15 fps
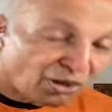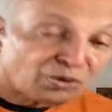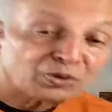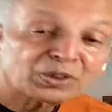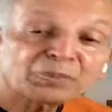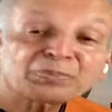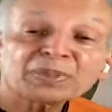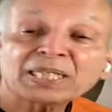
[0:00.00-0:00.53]
Oh,
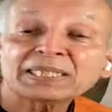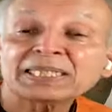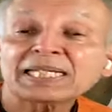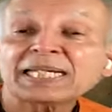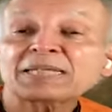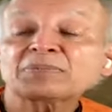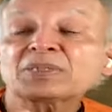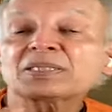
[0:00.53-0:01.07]
the
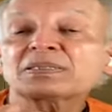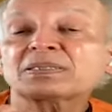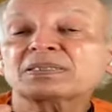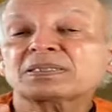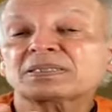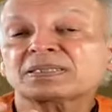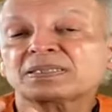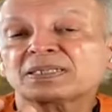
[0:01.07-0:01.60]

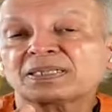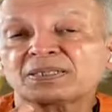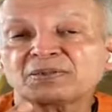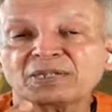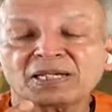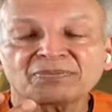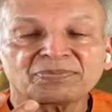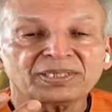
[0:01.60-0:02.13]
pranayamas.
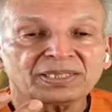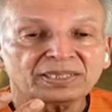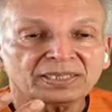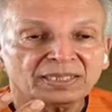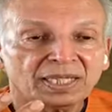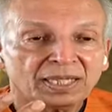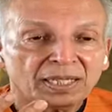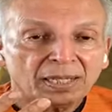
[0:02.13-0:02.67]
You have
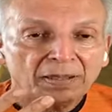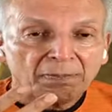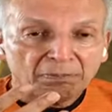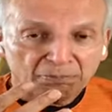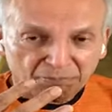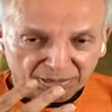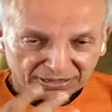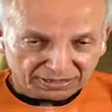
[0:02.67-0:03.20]
the
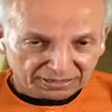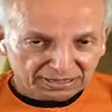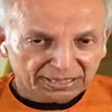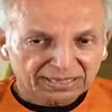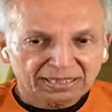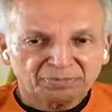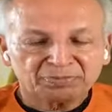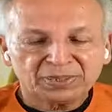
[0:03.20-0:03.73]

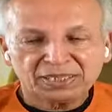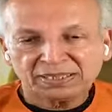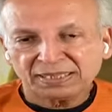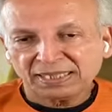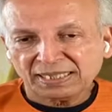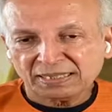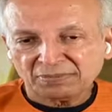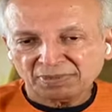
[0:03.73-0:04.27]
Bastrika
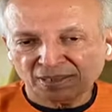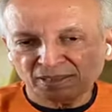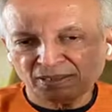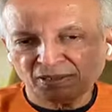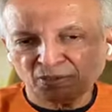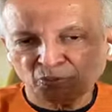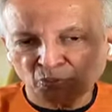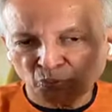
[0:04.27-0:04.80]
pranayama
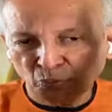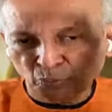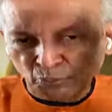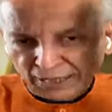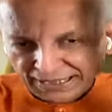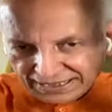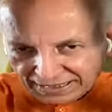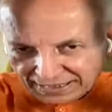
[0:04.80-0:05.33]

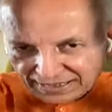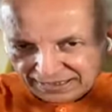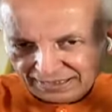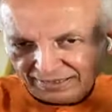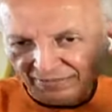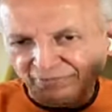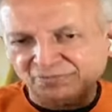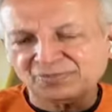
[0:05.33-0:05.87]
with
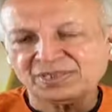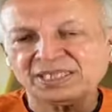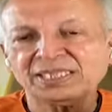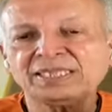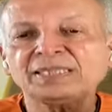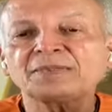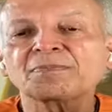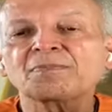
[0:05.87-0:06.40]

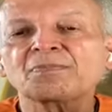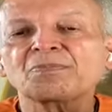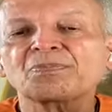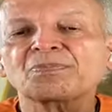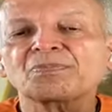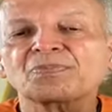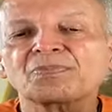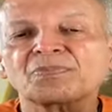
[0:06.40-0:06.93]
the
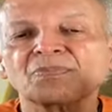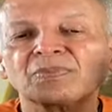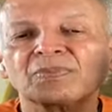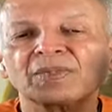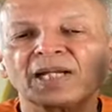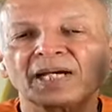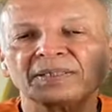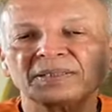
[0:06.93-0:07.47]

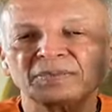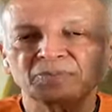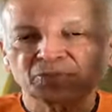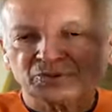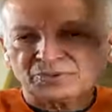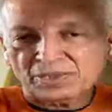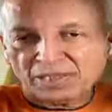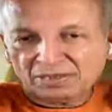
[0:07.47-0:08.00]
Adi
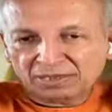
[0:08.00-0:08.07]
Mudra.